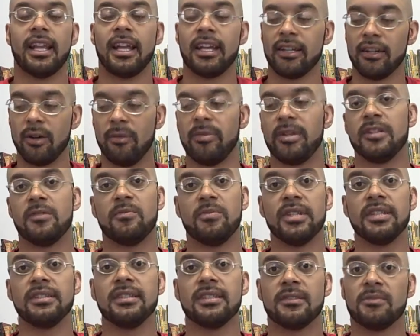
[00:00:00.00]
like, nobody's
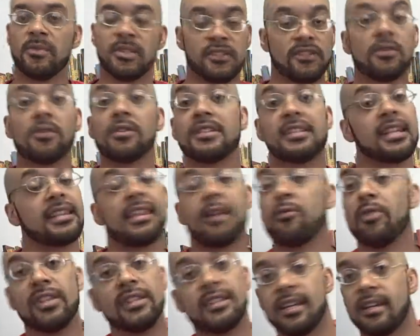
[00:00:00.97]
business, but stories that they
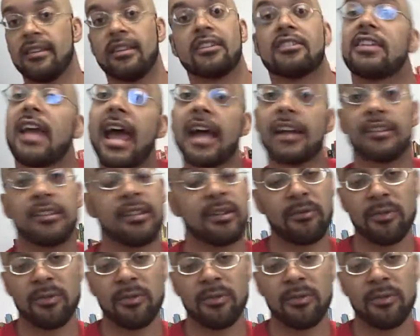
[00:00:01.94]
wouldn't tell their doctor,